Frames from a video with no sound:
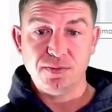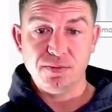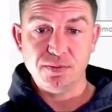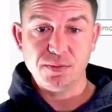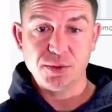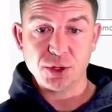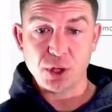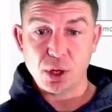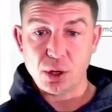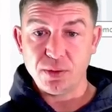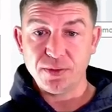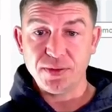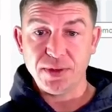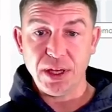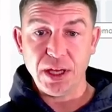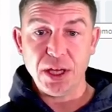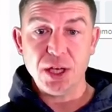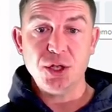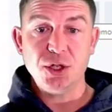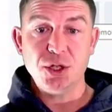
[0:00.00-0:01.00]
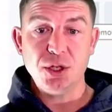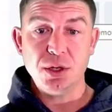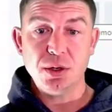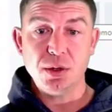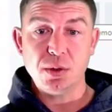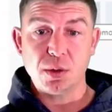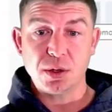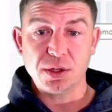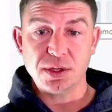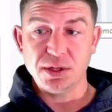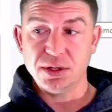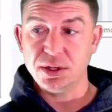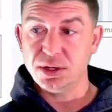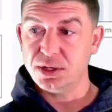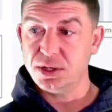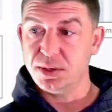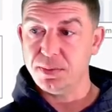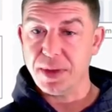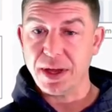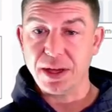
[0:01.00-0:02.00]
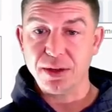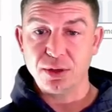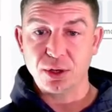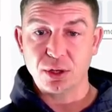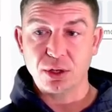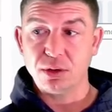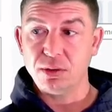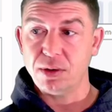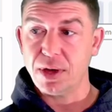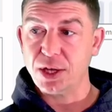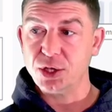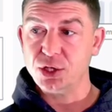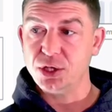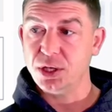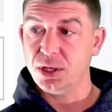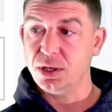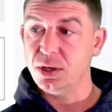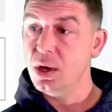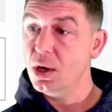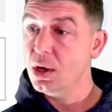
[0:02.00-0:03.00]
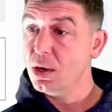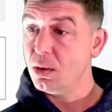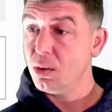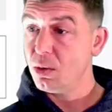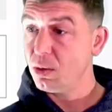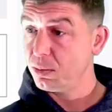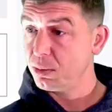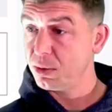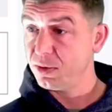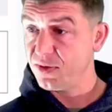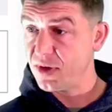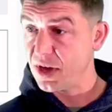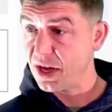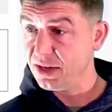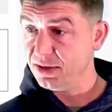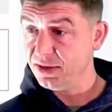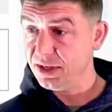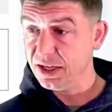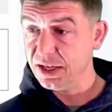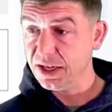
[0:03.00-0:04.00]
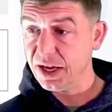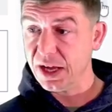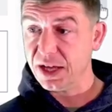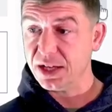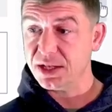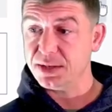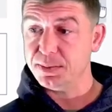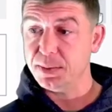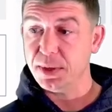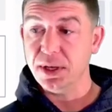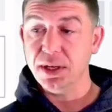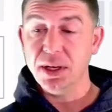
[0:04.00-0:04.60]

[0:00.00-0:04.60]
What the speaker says: solve the issue or to make the correction or provide the enhancement